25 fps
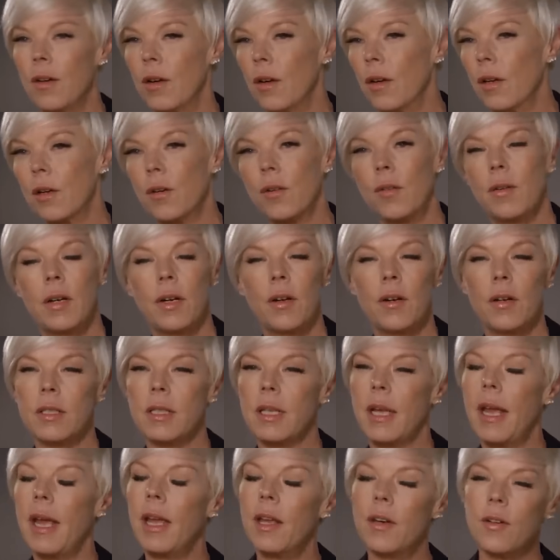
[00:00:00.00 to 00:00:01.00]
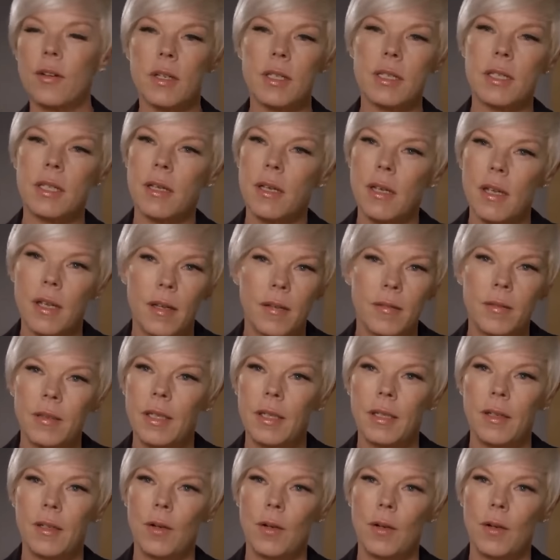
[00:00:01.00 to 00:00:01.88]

her career as a hairdresser,